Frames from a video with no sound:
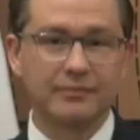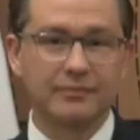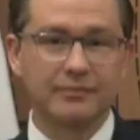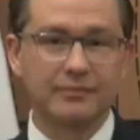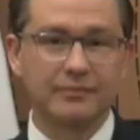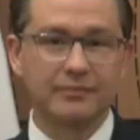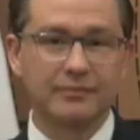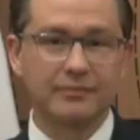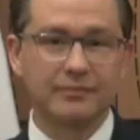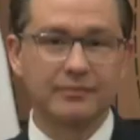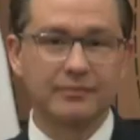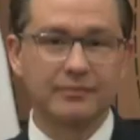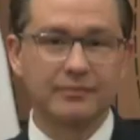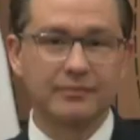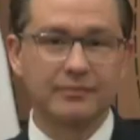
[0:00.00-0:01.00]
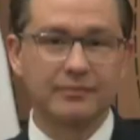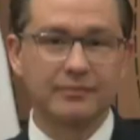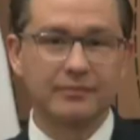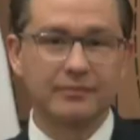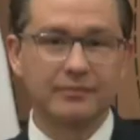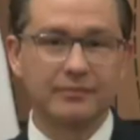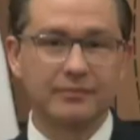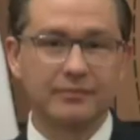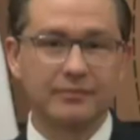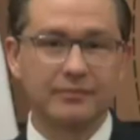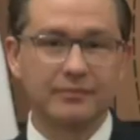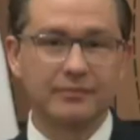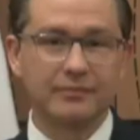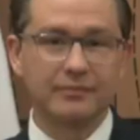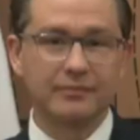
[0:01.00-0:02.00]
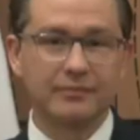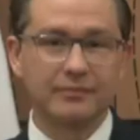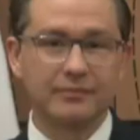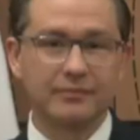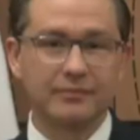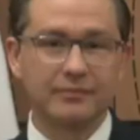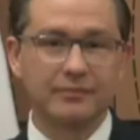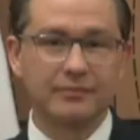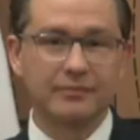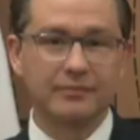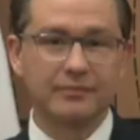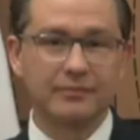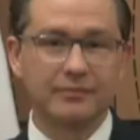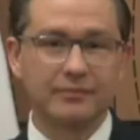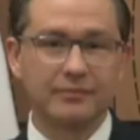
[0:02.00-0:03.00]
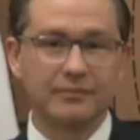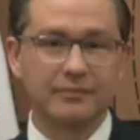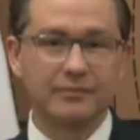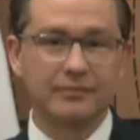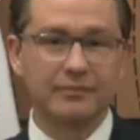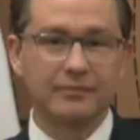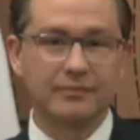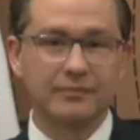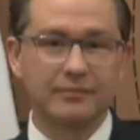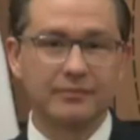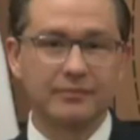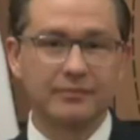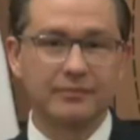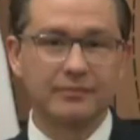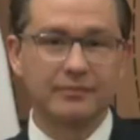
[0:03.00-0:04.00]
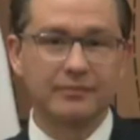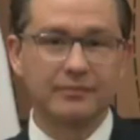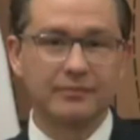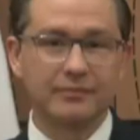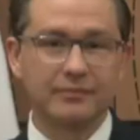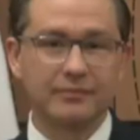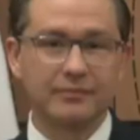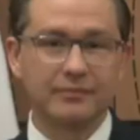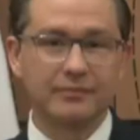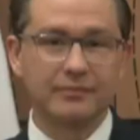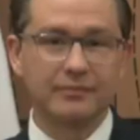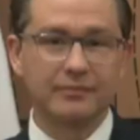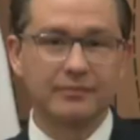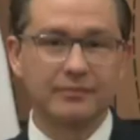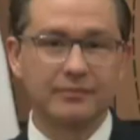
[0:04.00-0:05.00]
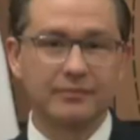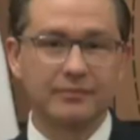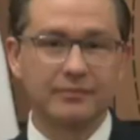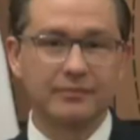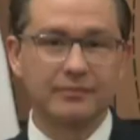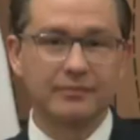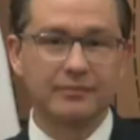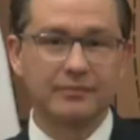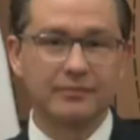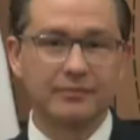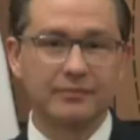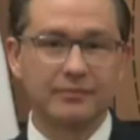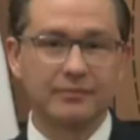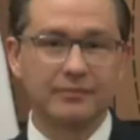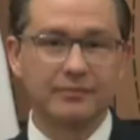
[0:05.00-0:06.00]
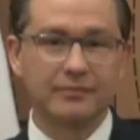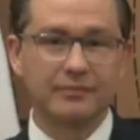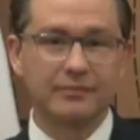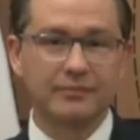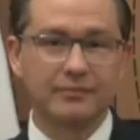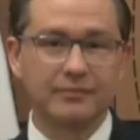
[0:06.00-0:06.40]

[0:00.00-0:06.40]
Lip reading: (not speaking)